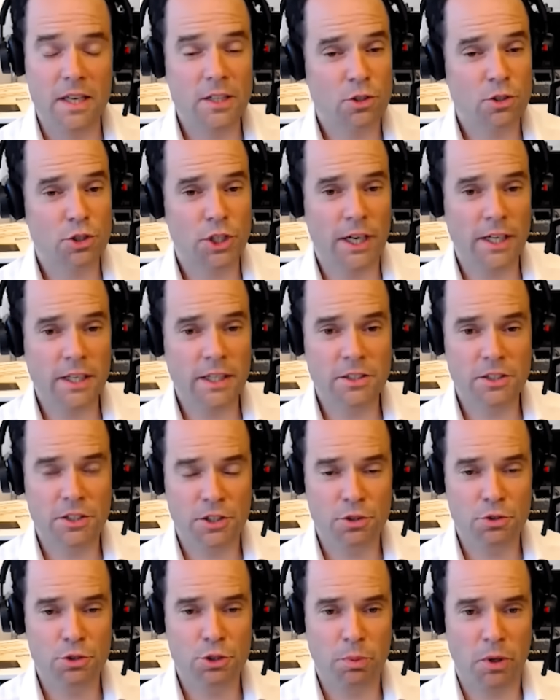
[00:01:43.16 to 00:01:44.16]
Yeah, so China is a
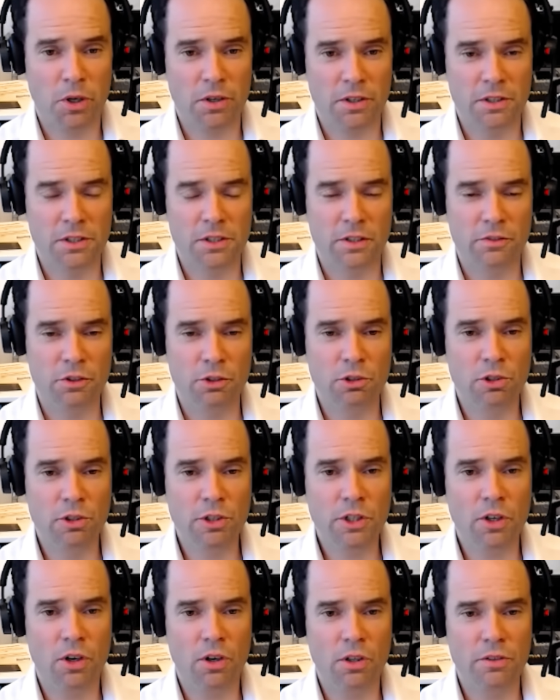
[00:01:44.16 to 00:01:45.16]
huge part of this. If you look
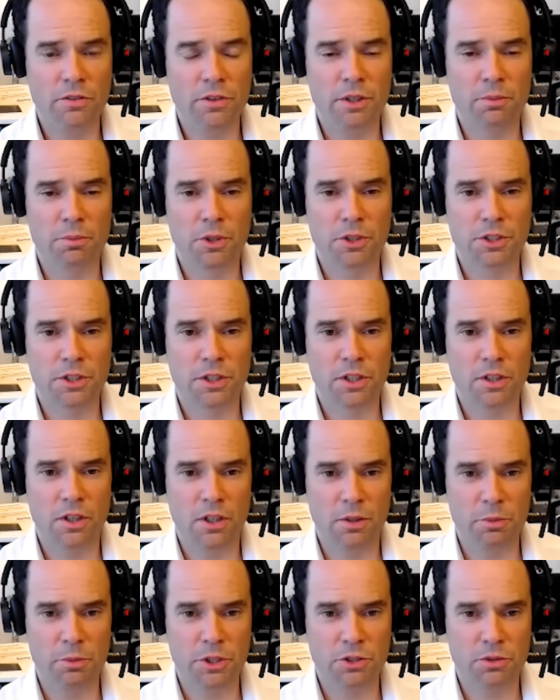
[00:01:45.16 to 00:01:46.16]
at all of the emerging
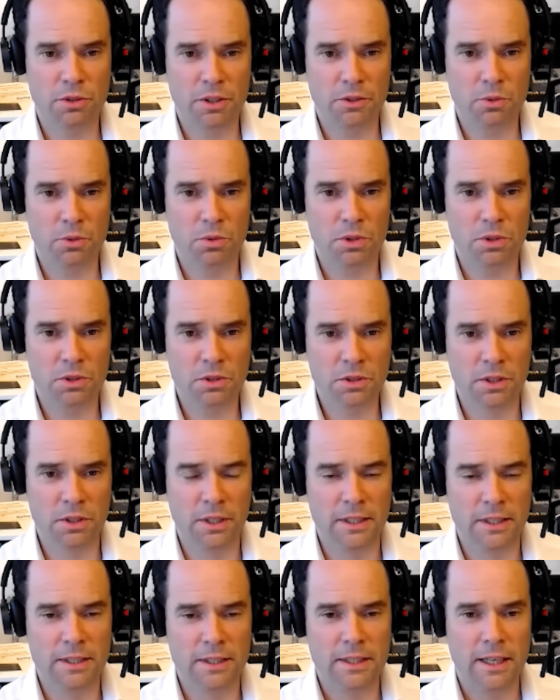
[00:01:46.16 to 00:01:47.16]
economies around the world
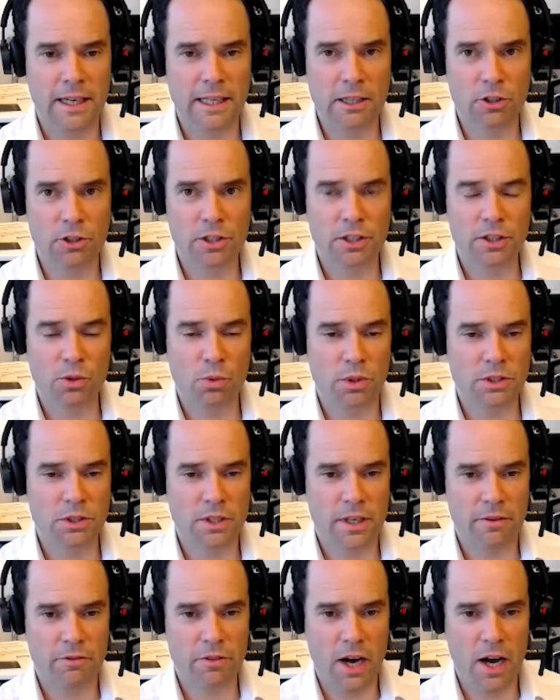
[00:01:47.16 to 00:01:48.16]
and look at the ones that
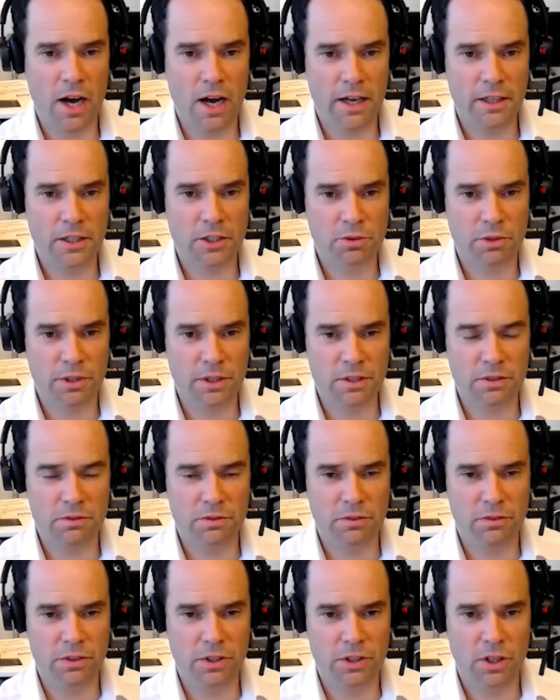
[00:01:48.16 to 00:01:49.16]
have the highest rates of
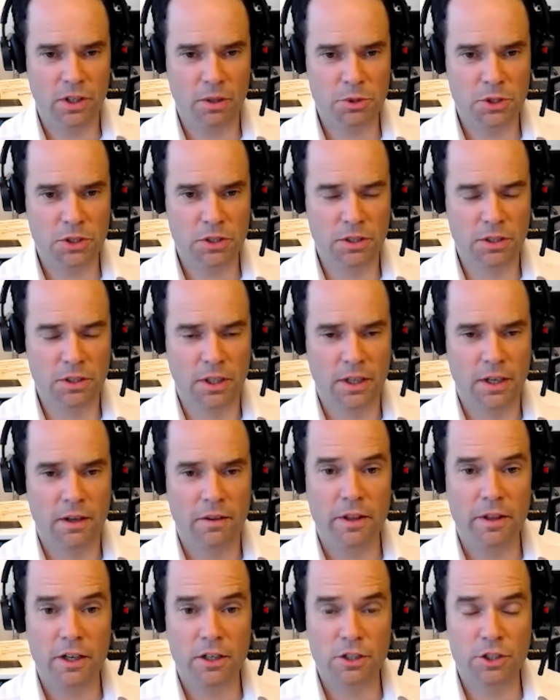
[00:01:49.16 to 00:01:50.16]
EV adoption,
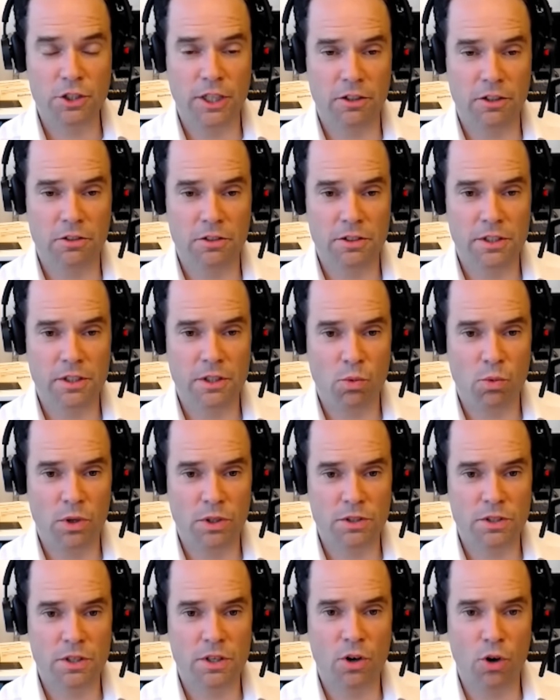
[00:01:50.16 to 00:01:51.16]
they are generally the
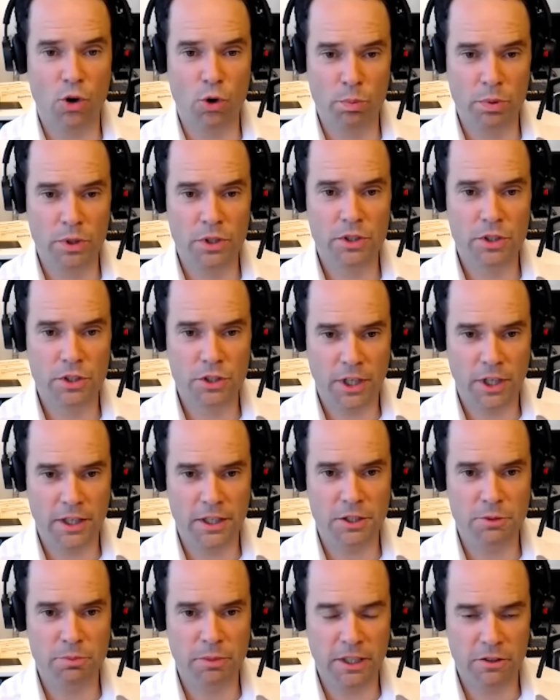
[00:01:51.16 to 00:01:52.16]
ones that are open to
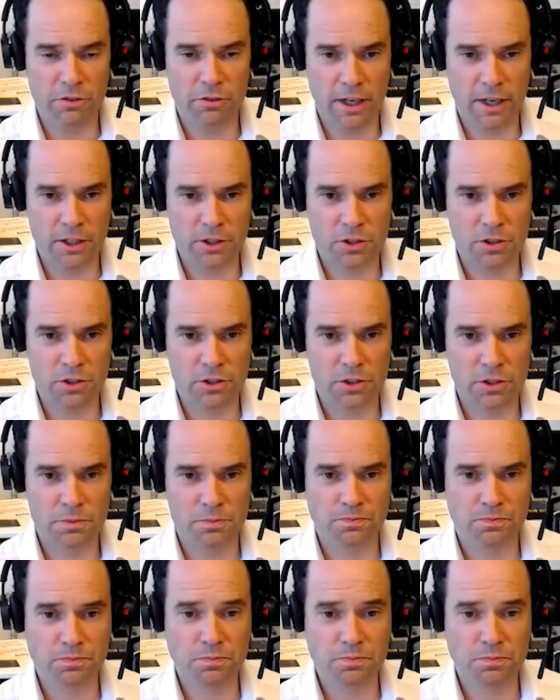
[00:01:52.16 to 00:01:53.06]
Chinese manufacturers.